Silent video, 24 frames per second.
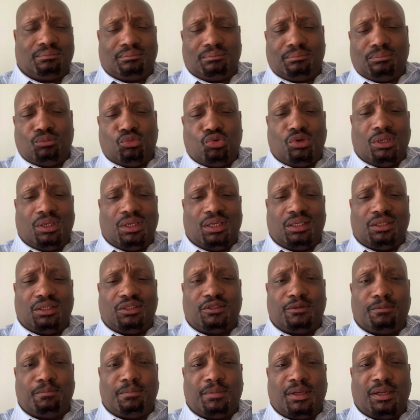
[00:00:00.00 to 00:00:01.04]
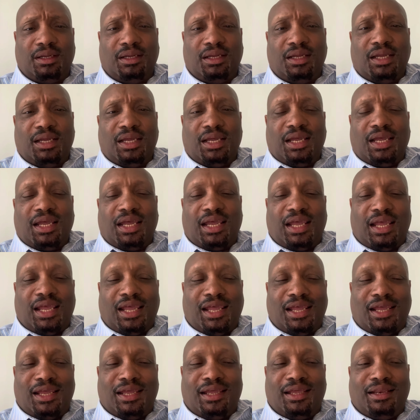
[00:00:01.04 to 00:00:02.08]
more or less,
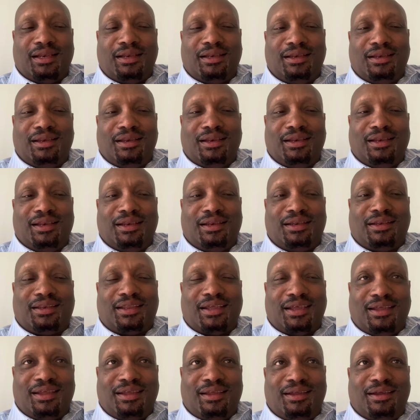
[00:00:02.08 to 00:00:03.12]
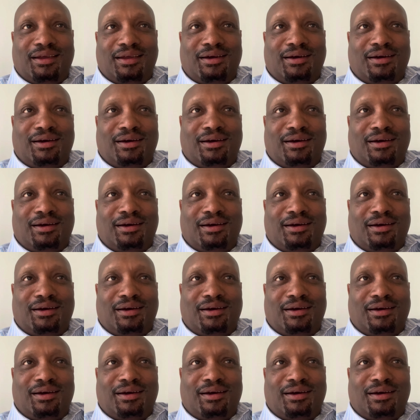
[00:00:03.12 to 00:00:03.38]
and they